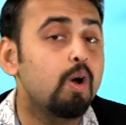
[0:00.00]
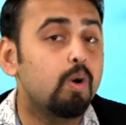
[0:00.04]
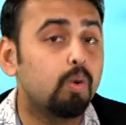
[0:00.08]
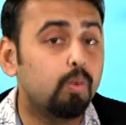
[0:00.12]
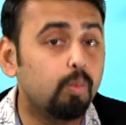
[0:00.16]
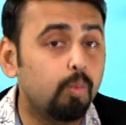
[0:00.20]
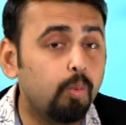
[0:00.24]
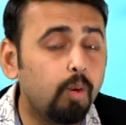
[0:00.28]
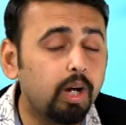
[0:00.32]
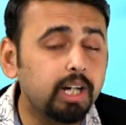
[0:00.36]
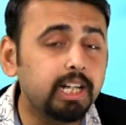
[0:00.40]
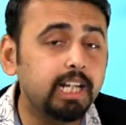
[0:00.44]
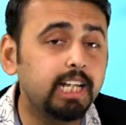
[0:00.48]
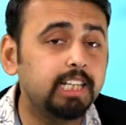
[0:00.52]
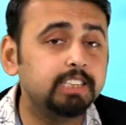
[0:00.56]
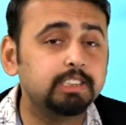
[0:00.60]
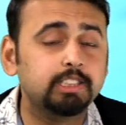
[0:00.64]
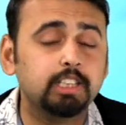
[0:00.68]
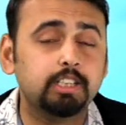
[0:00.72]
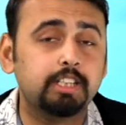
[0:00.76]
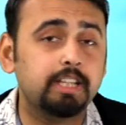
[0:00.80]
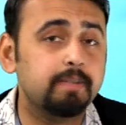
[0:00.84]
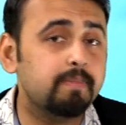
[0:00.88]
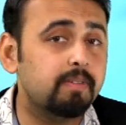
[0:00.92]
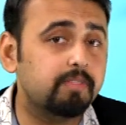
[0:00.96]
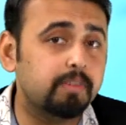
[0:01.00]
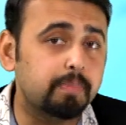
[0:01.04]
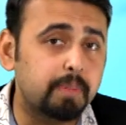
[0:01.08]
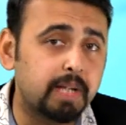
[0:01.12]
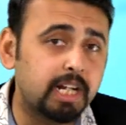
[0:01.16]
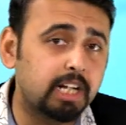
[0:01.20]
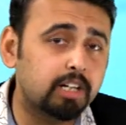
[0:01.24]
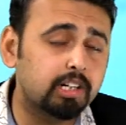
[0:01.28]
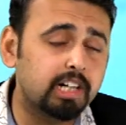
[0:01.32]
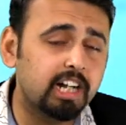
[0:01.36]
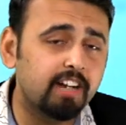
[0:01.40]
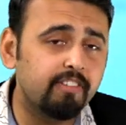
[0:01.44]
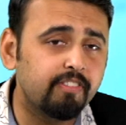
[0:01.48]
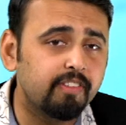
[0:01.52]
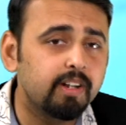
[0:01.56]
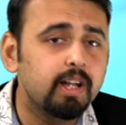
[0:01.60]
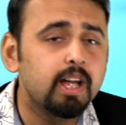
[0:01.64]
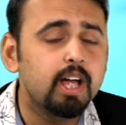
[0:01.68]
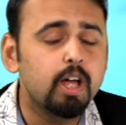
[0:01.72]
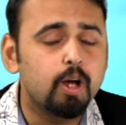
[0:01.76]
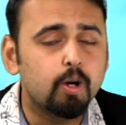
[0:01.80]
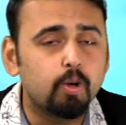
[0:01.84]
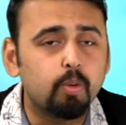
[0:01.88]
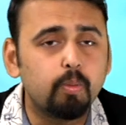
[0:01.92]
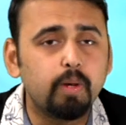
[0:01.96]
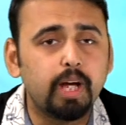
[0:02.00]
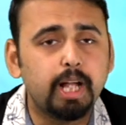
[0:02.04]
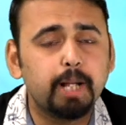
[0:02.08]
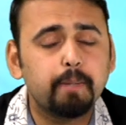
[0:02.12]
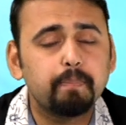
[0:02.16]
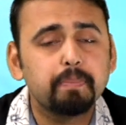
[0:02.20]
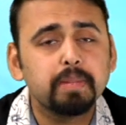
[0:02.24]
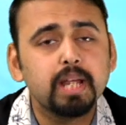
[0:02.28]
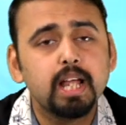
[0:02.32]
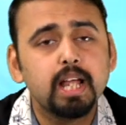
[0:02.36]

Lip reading: What is the theme of the paragraph? Well,